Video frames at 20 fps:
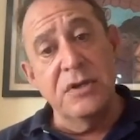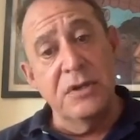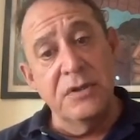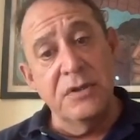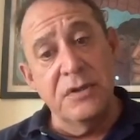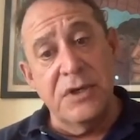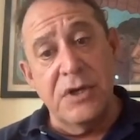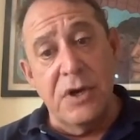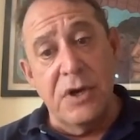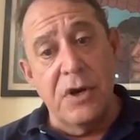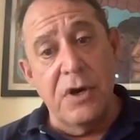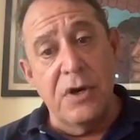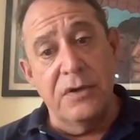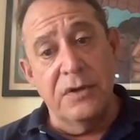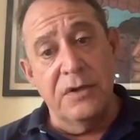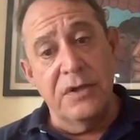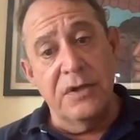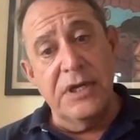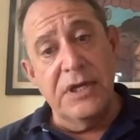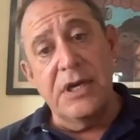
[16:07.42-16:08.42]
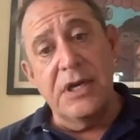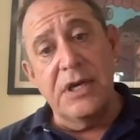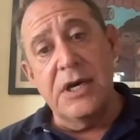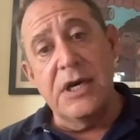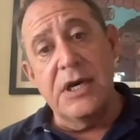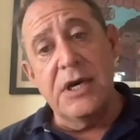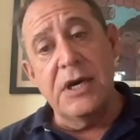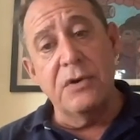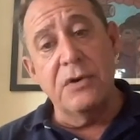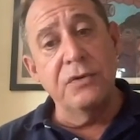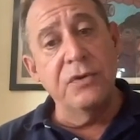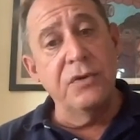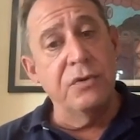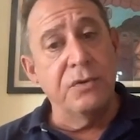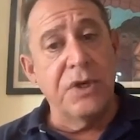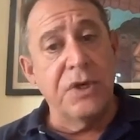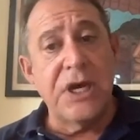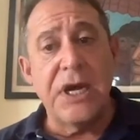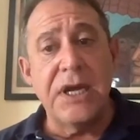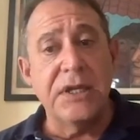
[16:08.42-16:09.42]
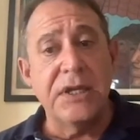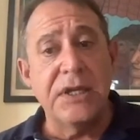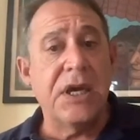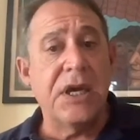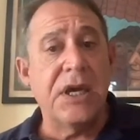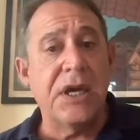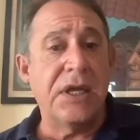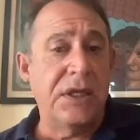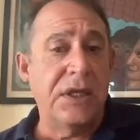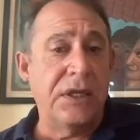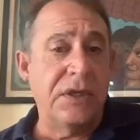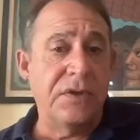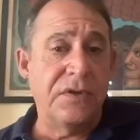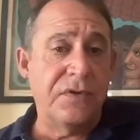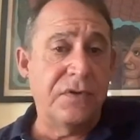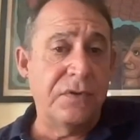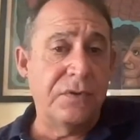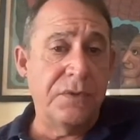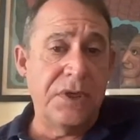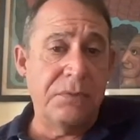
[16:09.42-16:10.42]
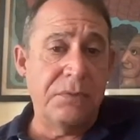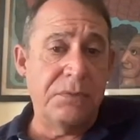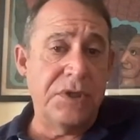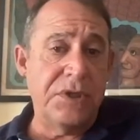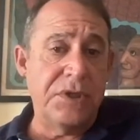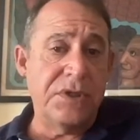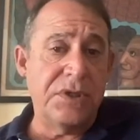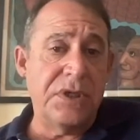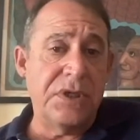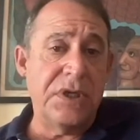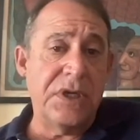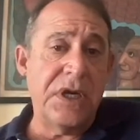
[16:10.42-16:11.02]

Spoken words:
the art, how you guide the eye into an image and